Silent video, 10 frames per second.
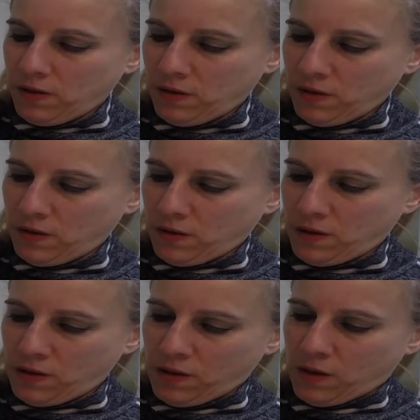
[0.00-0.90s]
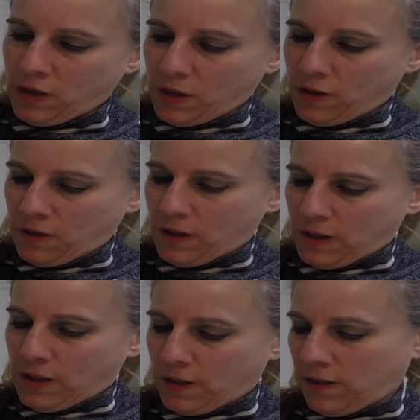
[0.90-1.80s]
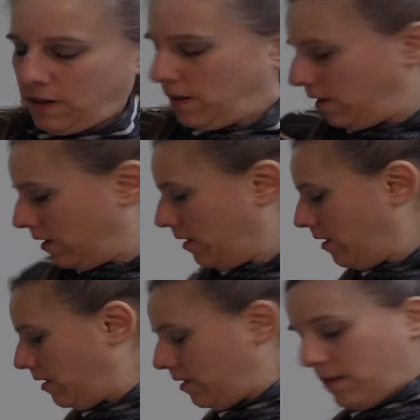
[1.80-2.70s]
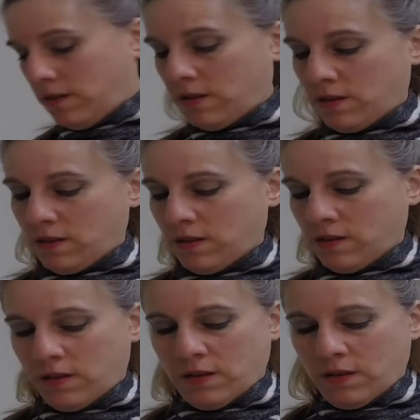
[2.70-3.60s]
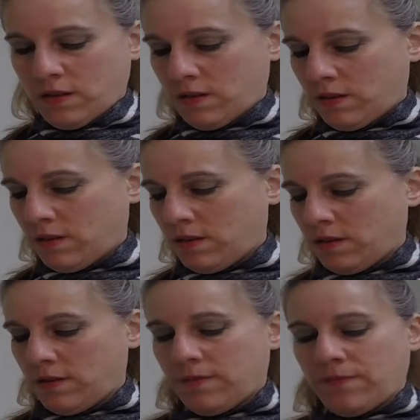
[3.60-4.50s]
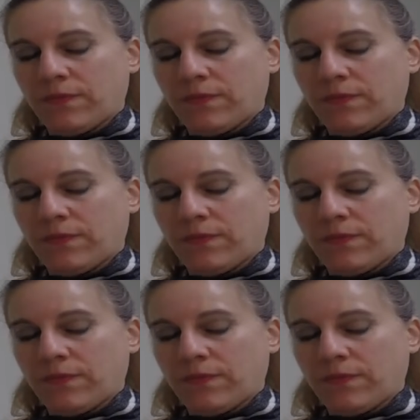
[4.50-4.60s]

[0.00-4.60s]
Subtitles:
Nobody speaks.